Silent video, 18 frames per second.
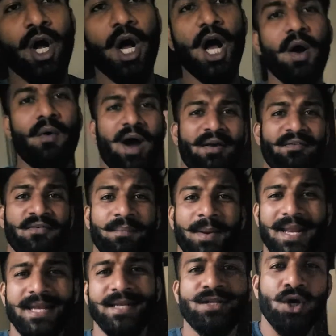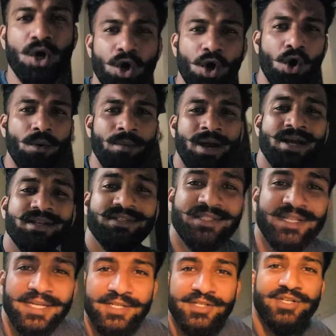Oh well, made it home,
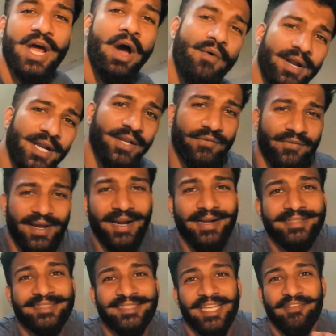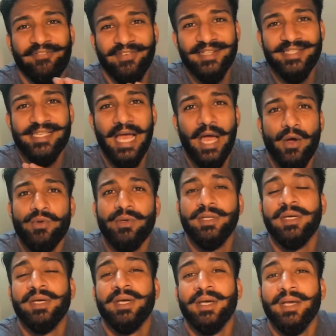didn't drown anywhere, safe and sound.
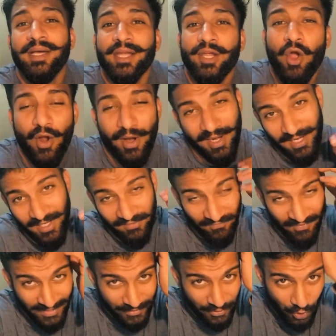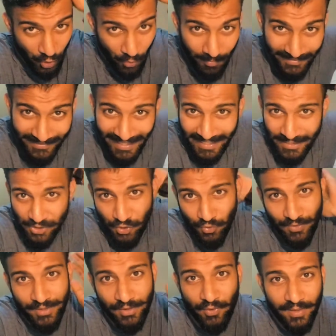Got a little wet though, but that's
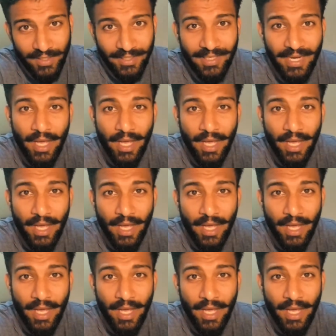totally okay.